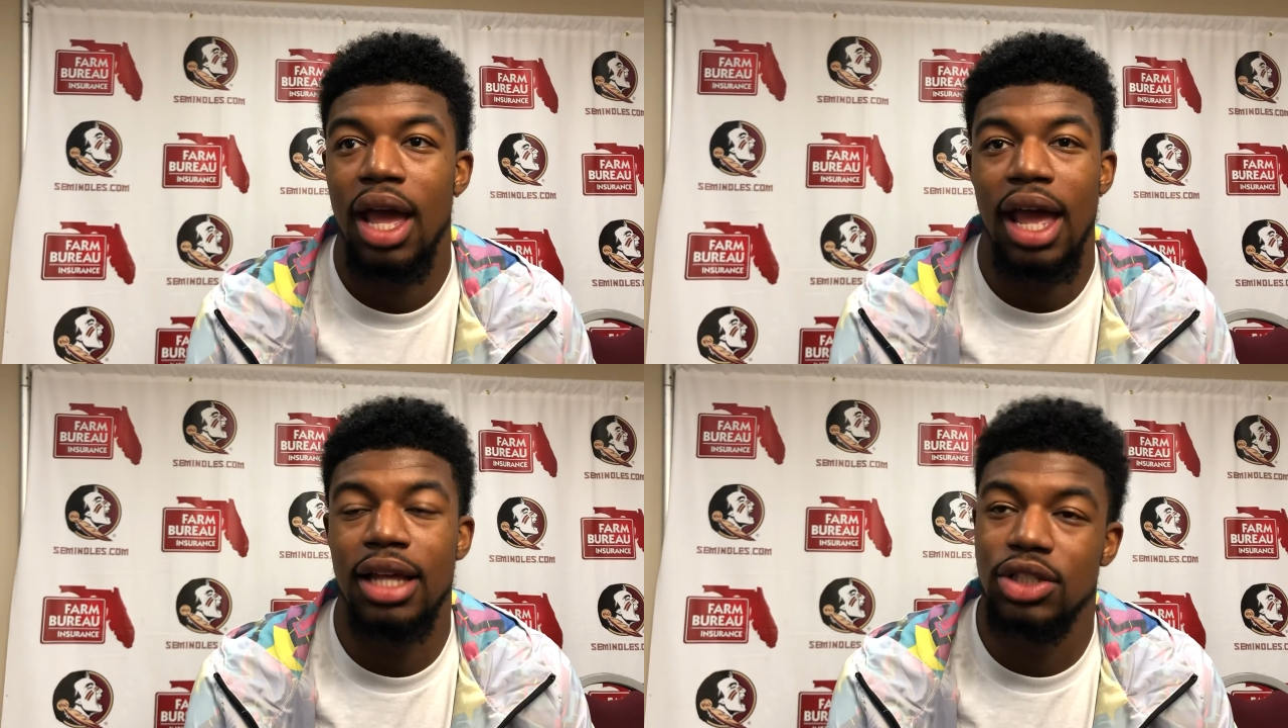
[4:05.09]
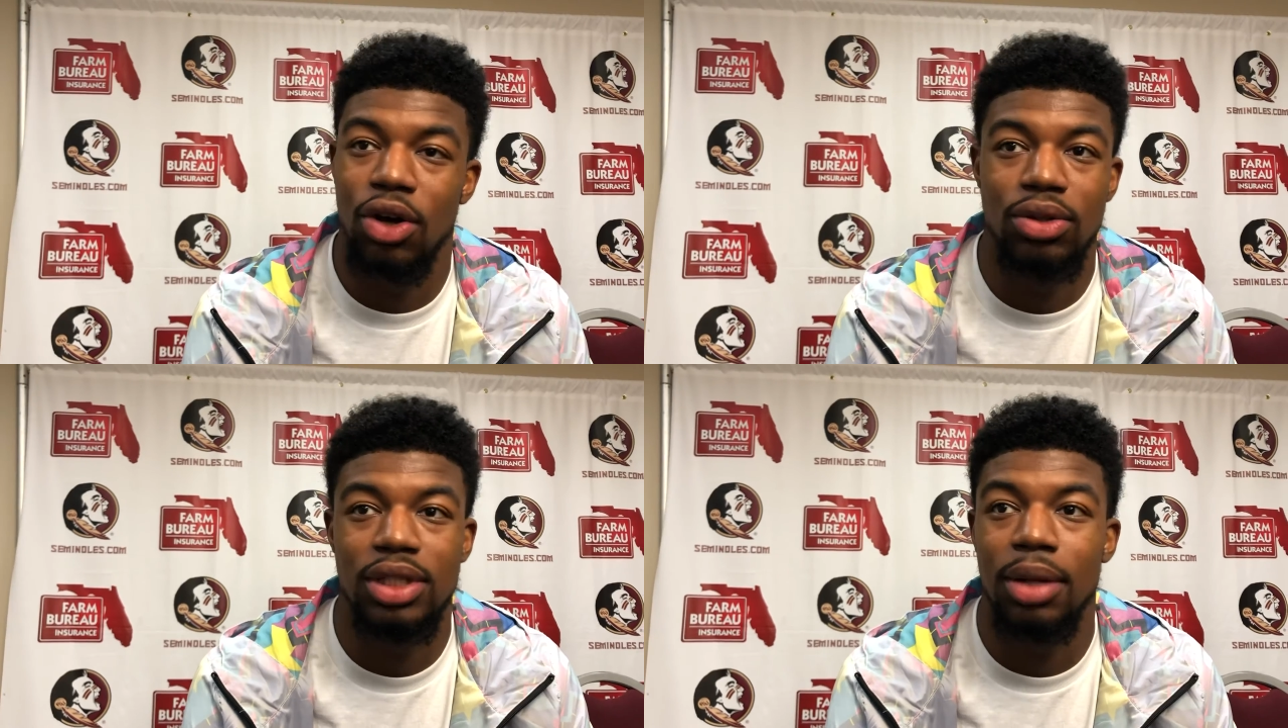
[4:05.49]
And
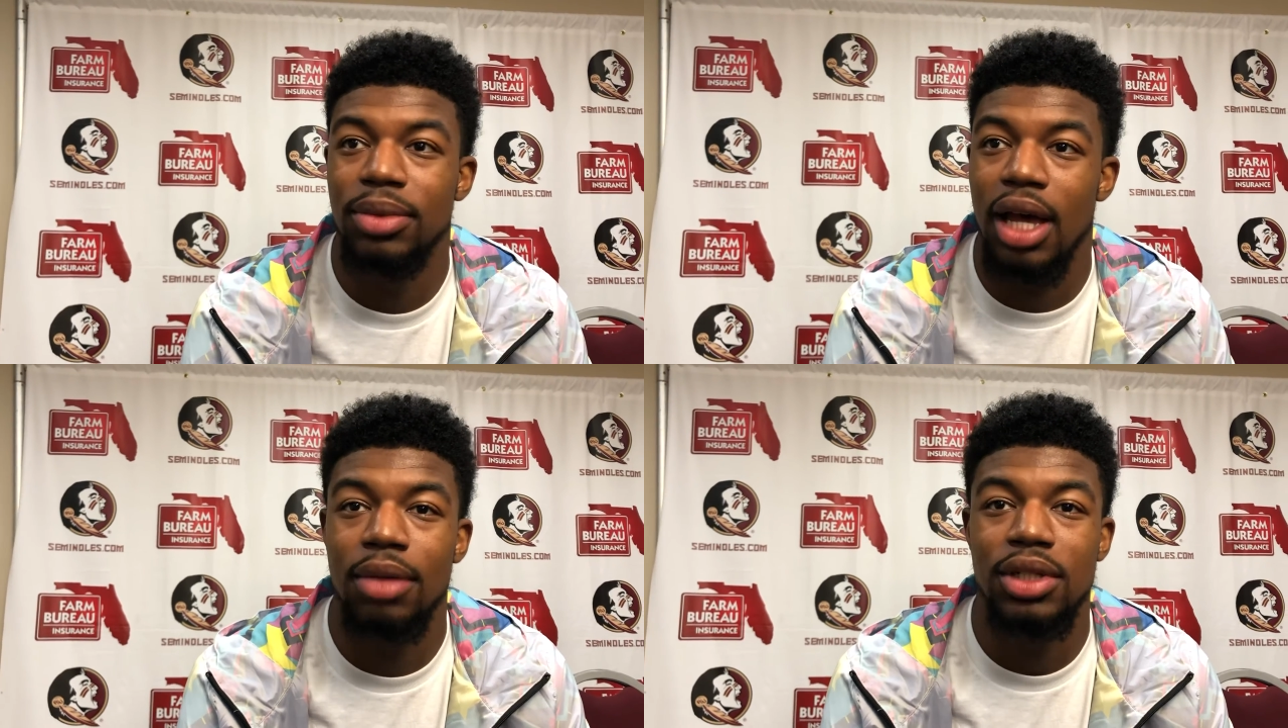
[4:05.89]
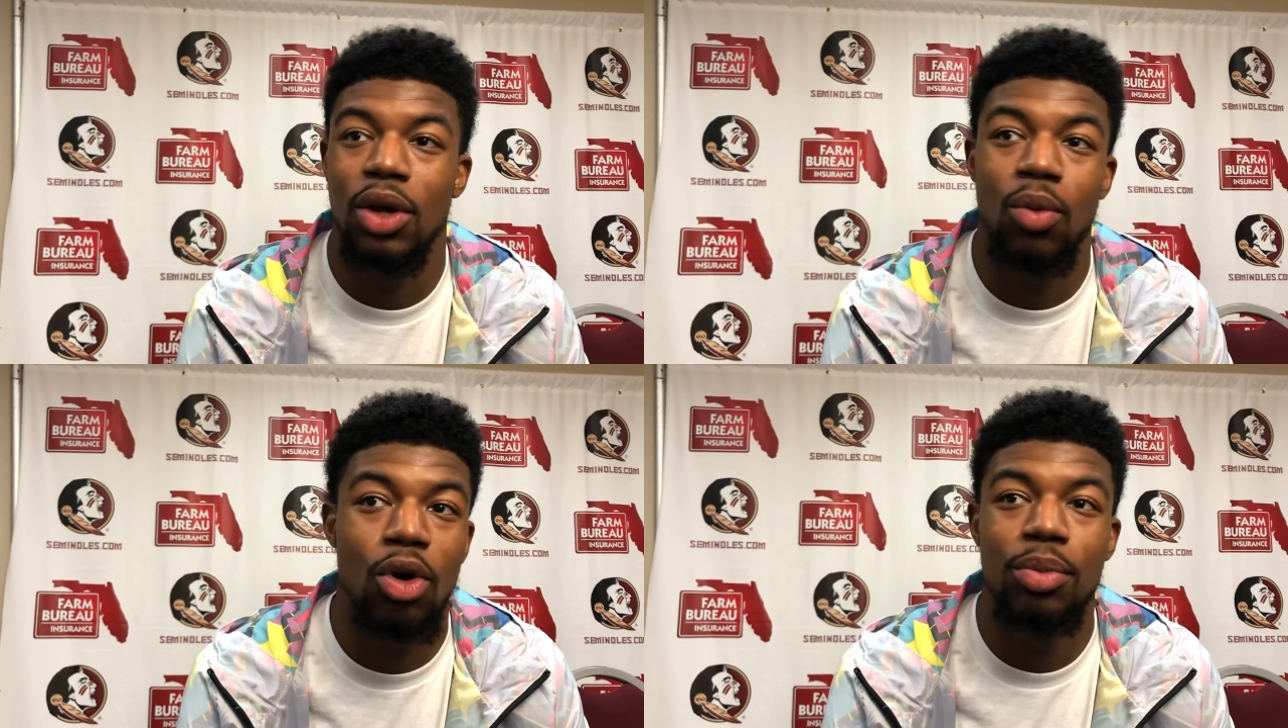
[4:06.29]
so sometimes it
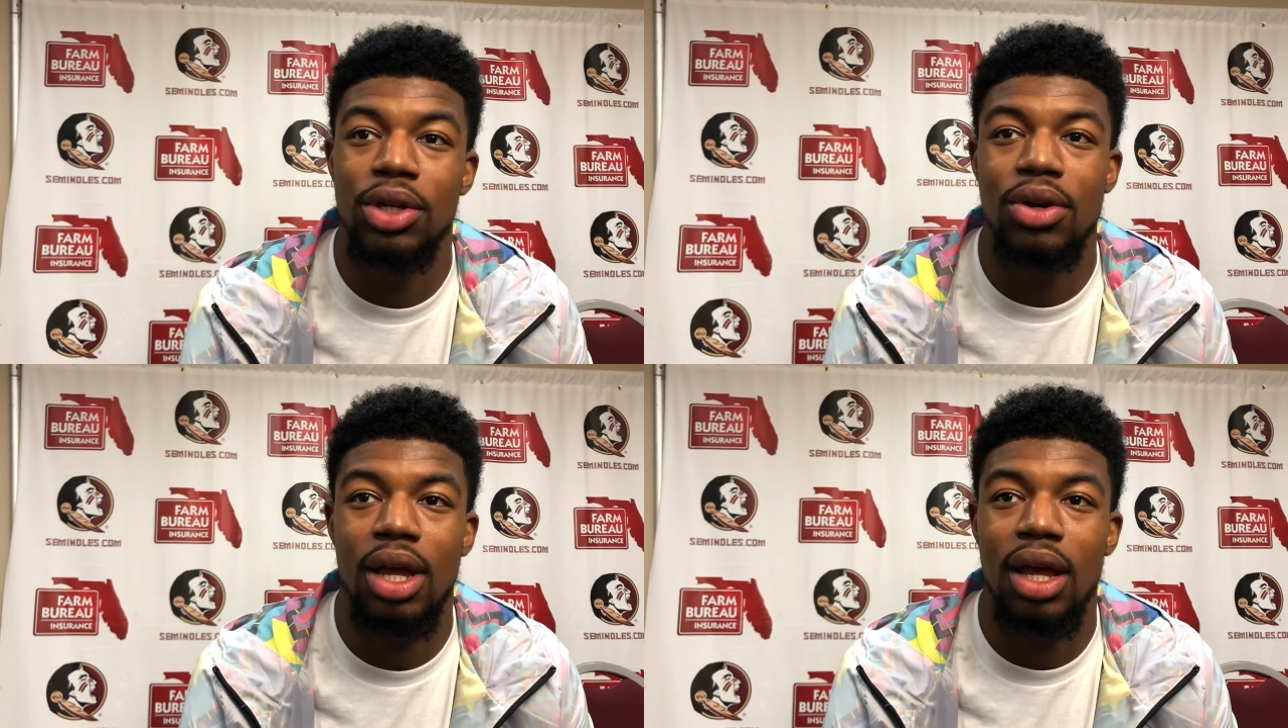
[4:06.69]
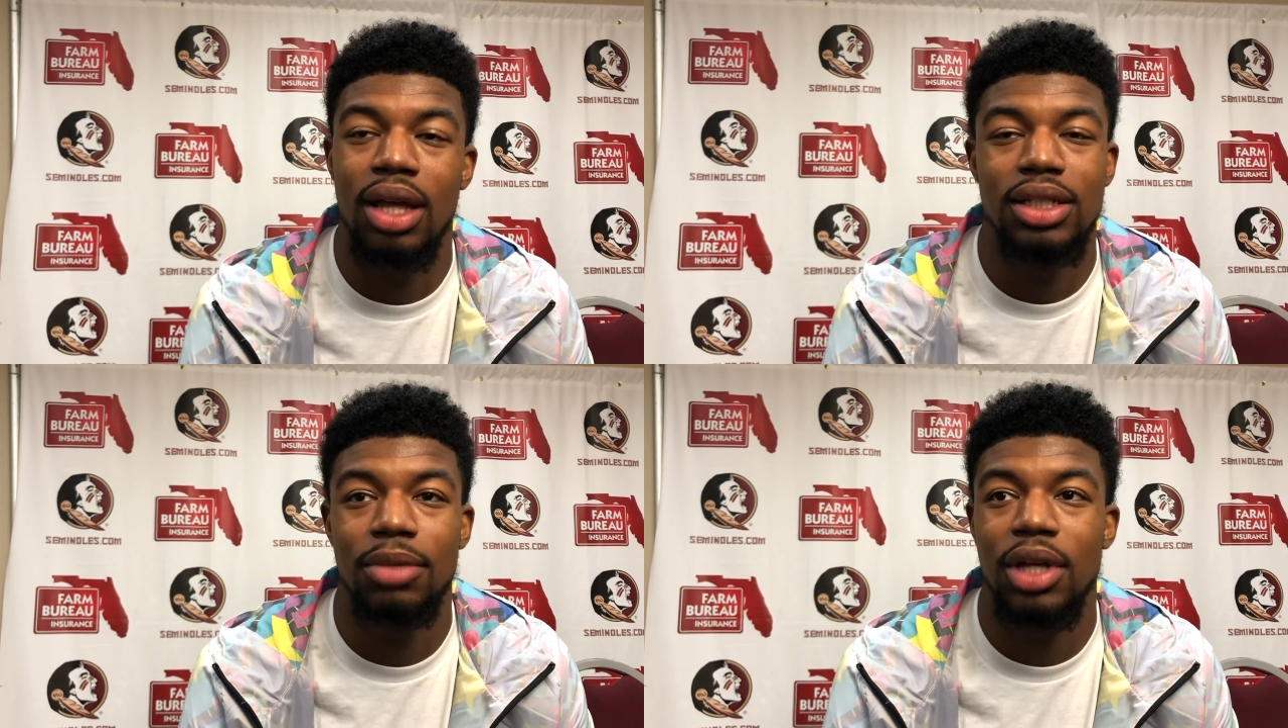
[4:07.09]
will be your night and
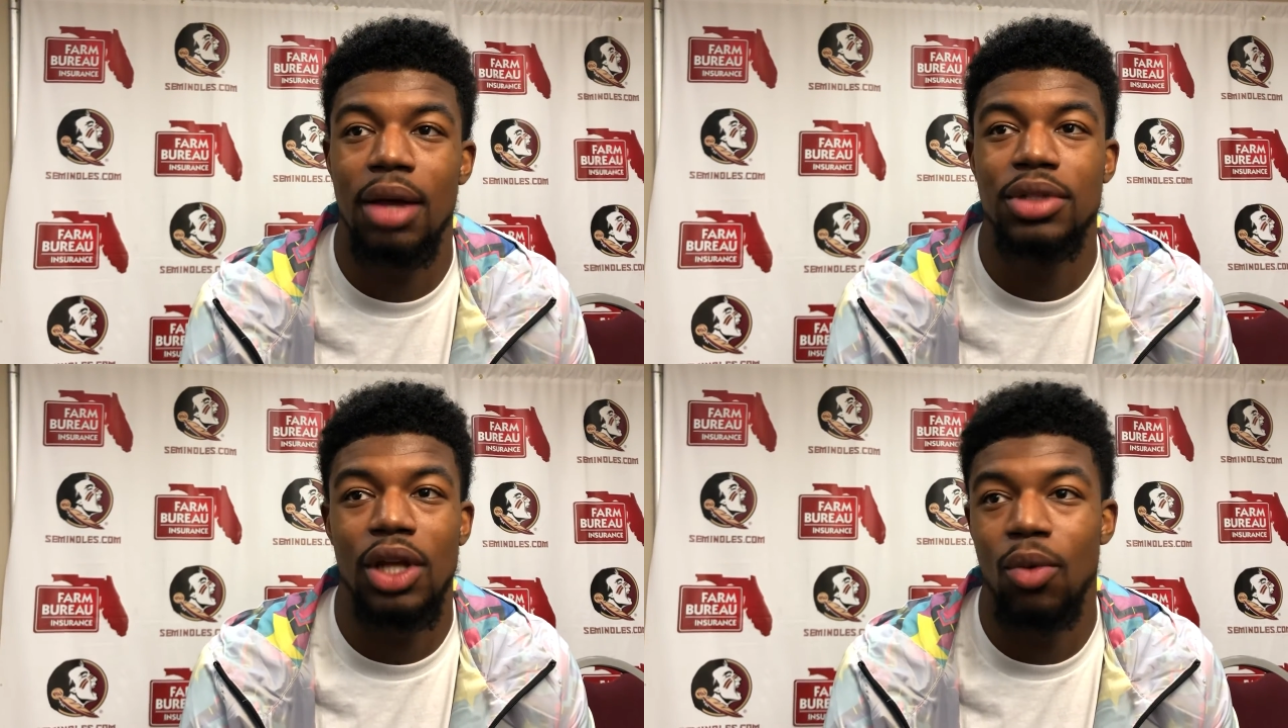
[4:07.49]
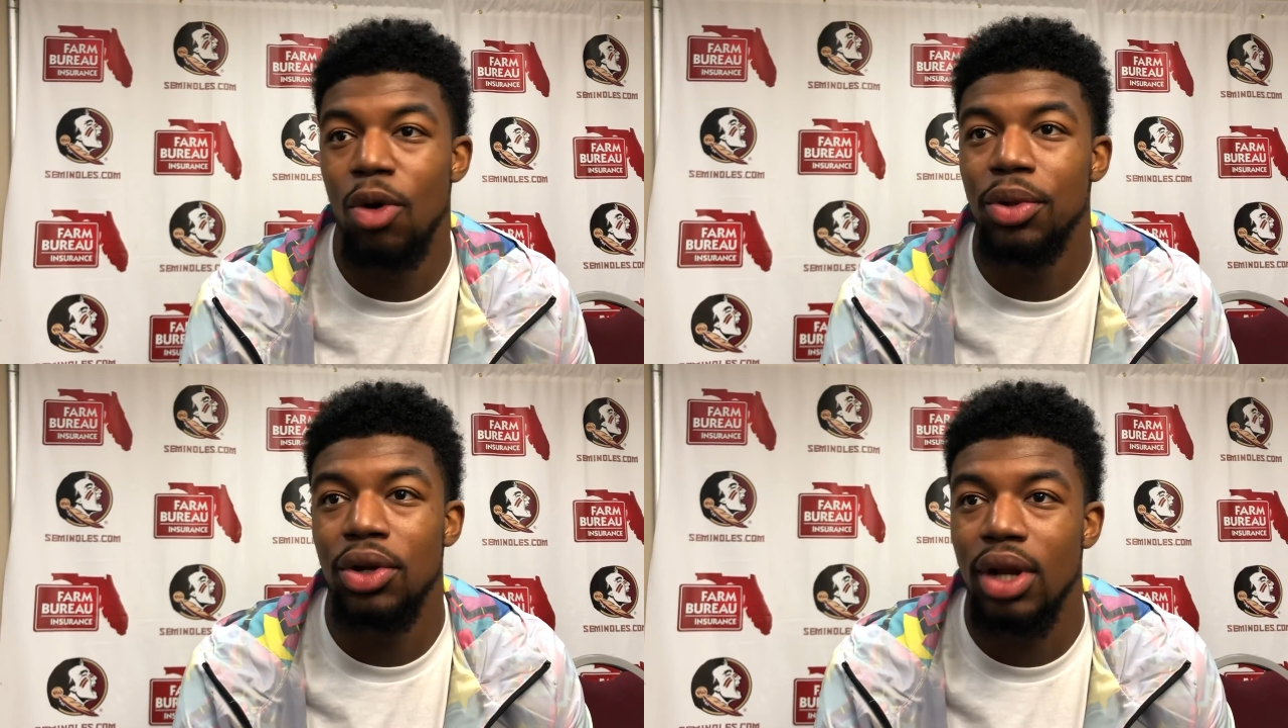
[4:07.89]
sometimes it
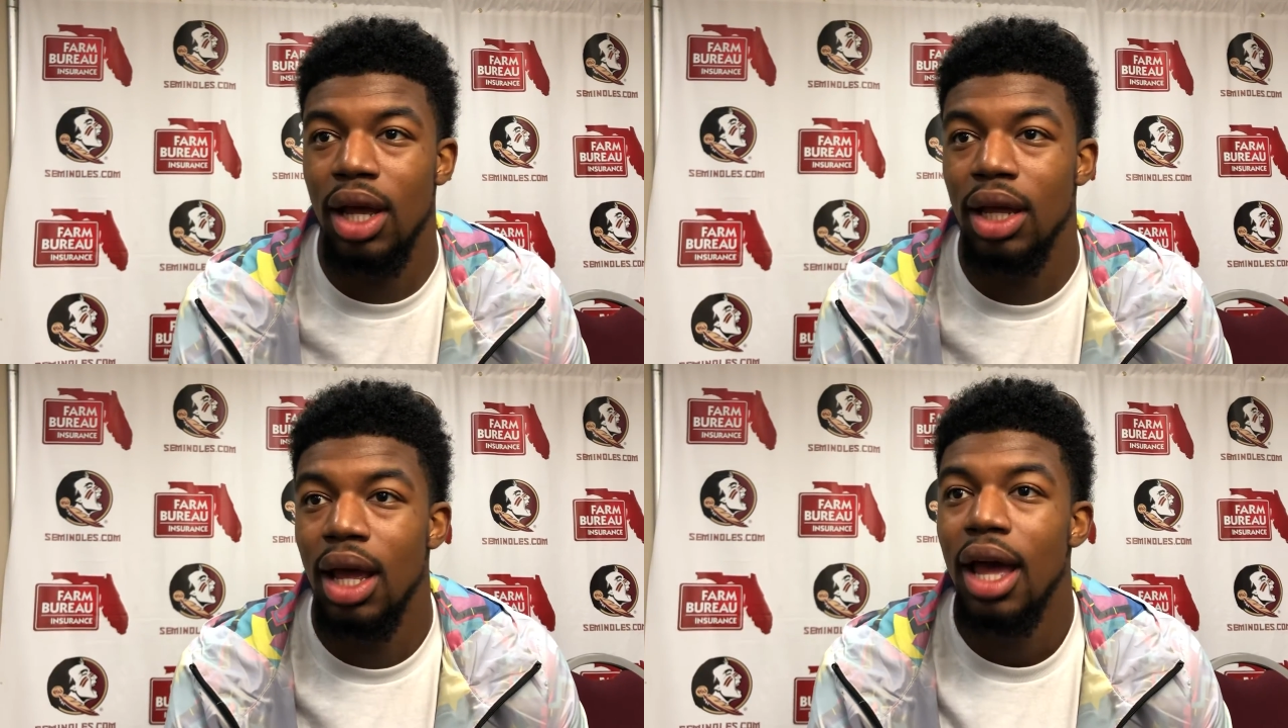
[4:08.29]
won't be your night.